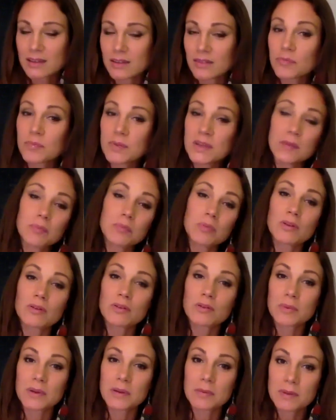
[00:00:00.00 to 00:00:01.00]
of people
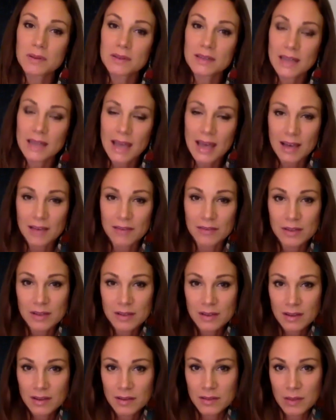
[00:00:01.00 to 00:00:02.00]
or people
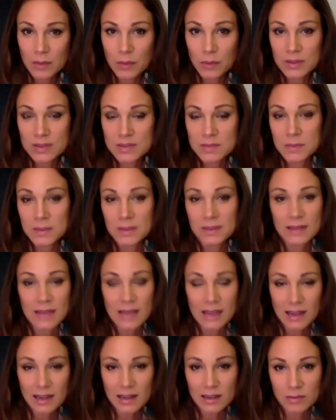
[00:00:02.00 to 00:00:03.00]
that want to spend
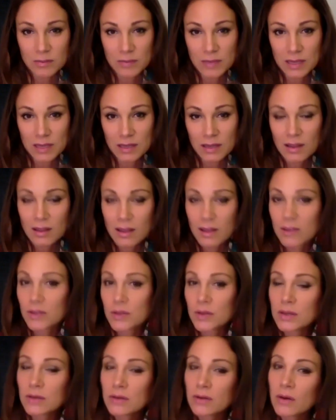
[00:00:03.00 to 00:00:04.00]
that kind of money. You
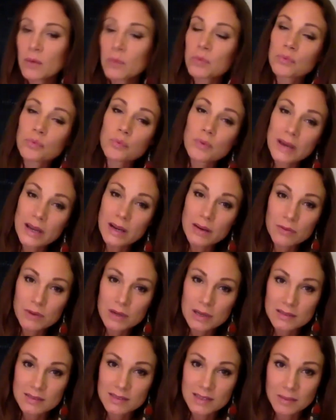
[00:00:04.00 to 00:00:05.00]
can go
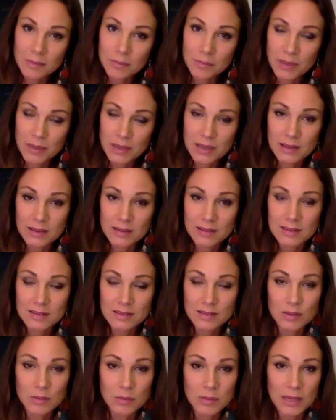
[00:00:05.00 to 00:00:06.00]
really deep in it. This
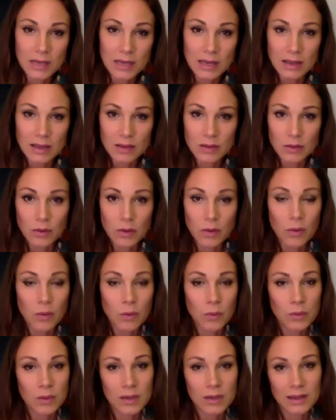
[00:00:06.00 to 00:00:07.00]
could be like your
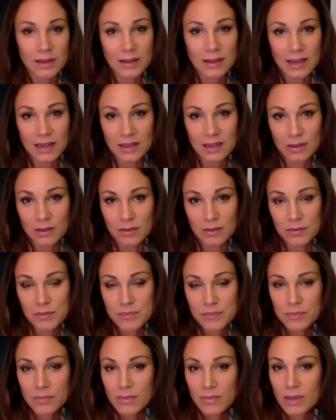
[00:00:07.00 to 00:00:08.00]
only
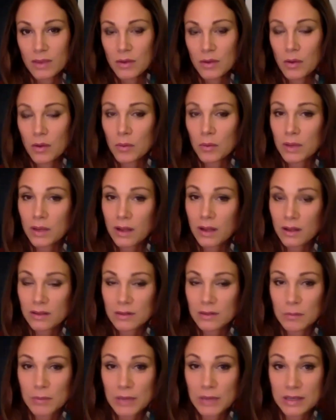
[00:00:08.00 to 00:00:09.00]

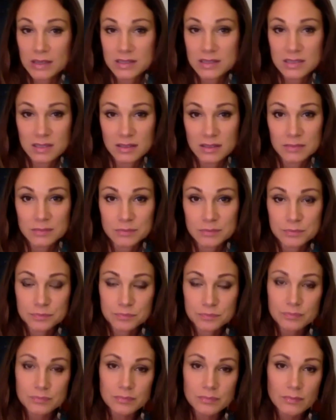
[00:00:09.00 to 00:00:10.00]
contemplation
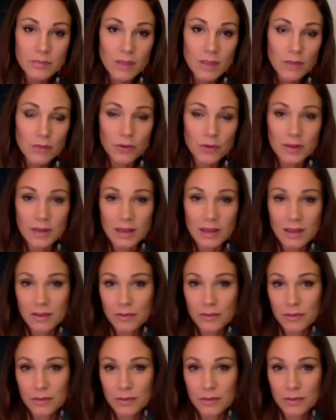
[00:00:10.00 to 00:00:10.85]
for the